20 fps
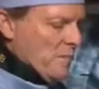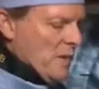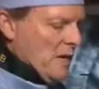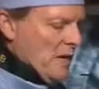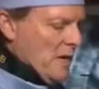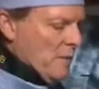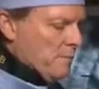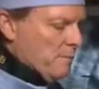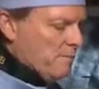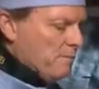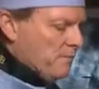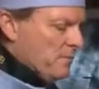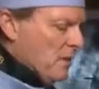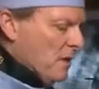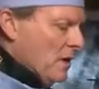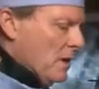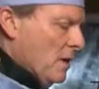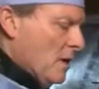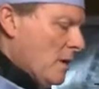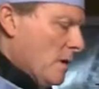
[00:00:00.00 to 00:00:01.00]
beam
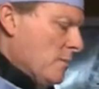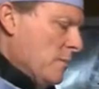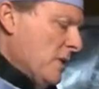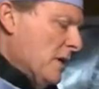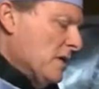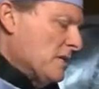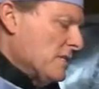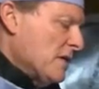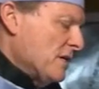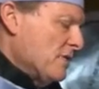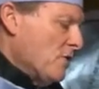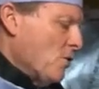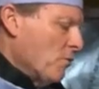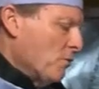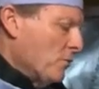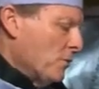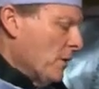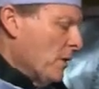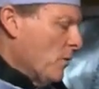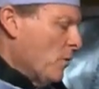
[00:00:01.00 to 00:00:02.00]
because I
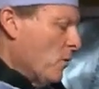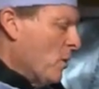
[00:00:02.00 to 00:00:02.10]
don't really